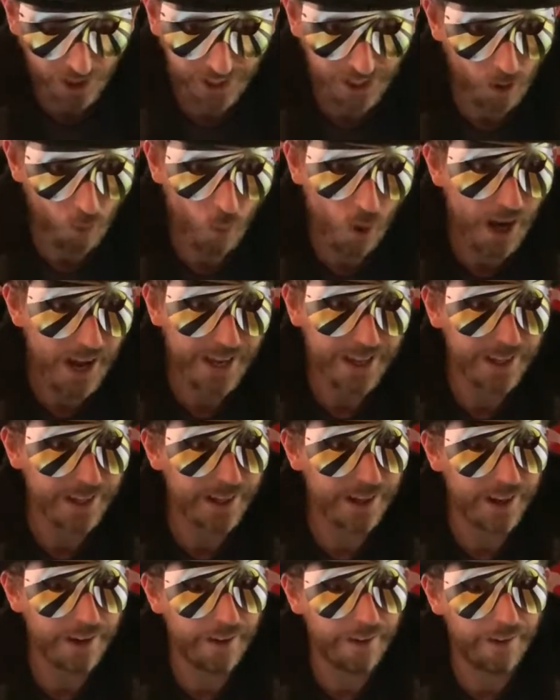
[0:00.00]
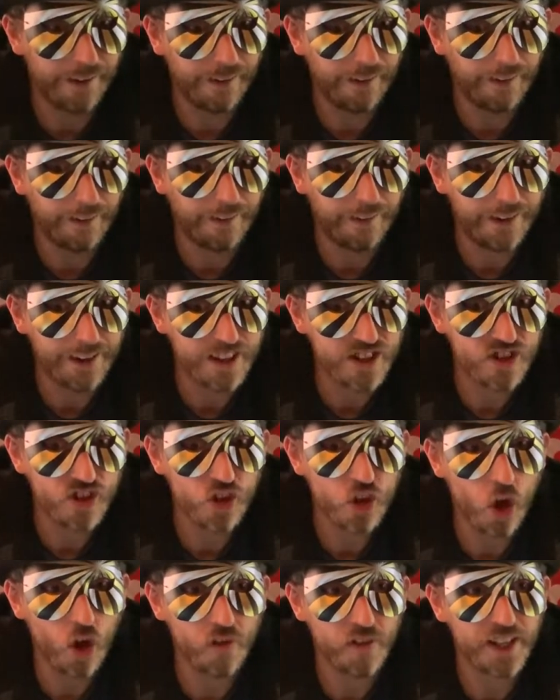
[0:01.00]
Burnley away is
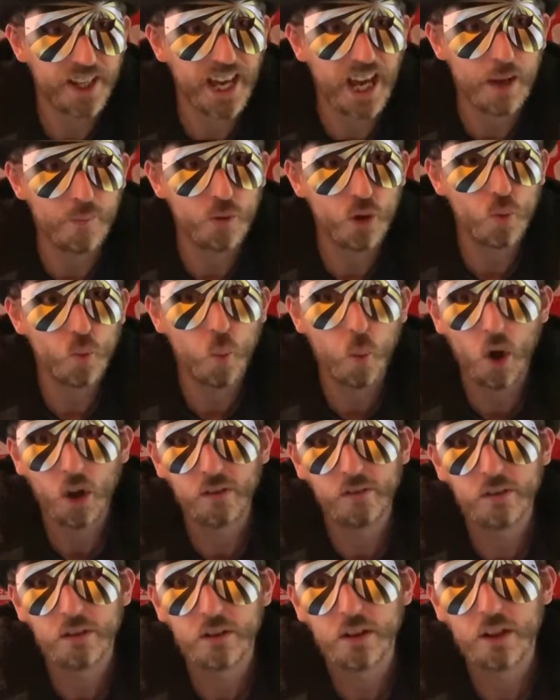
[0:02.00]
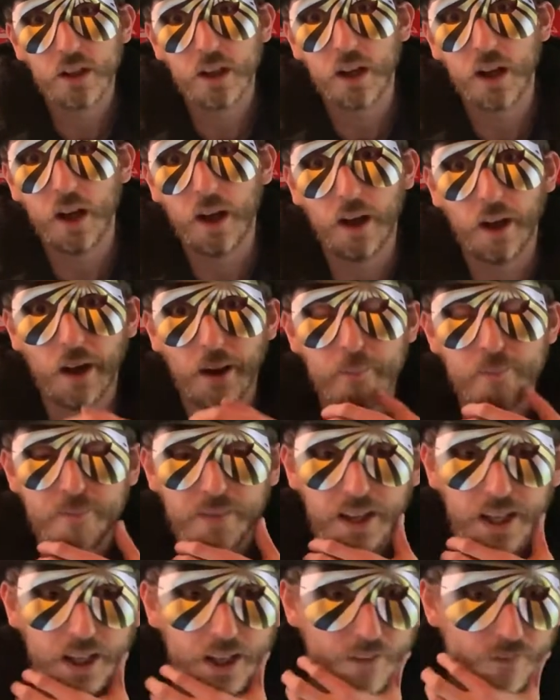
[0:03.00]
not the game you want
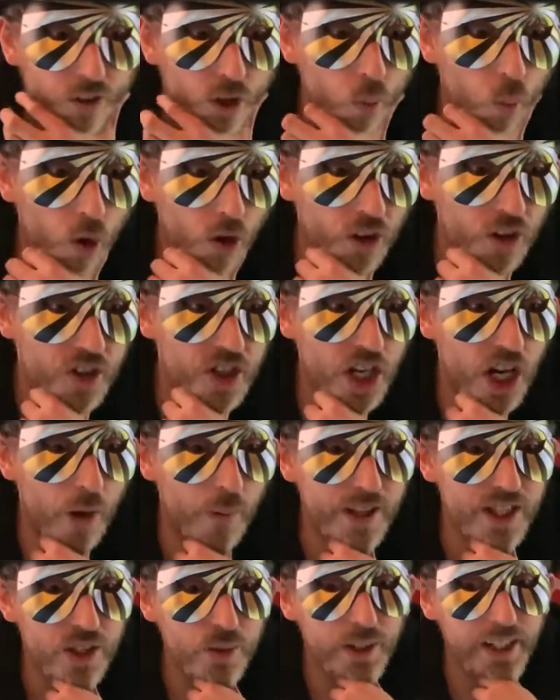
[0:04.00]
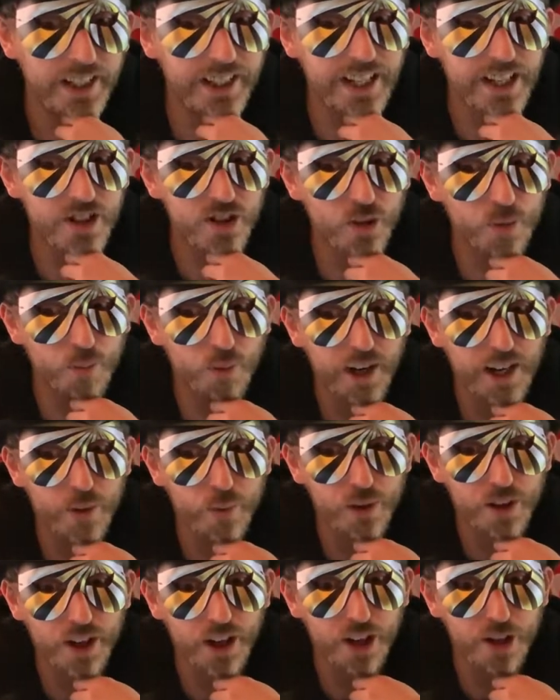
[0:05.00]
if you want to go into an international
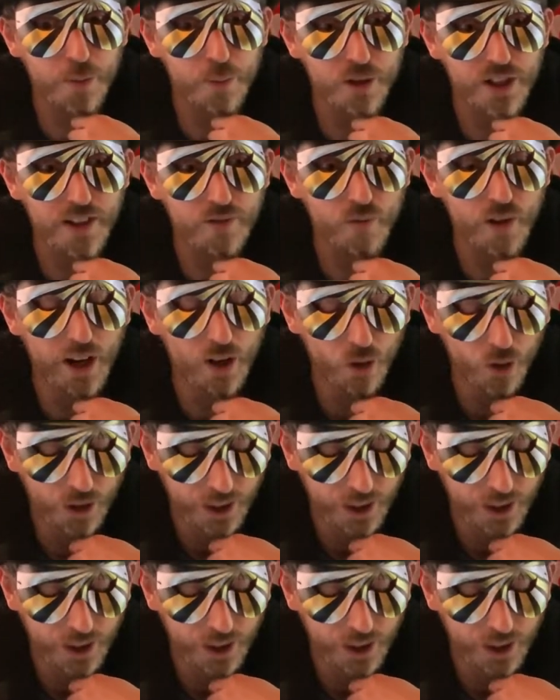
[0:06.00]
break with a 100%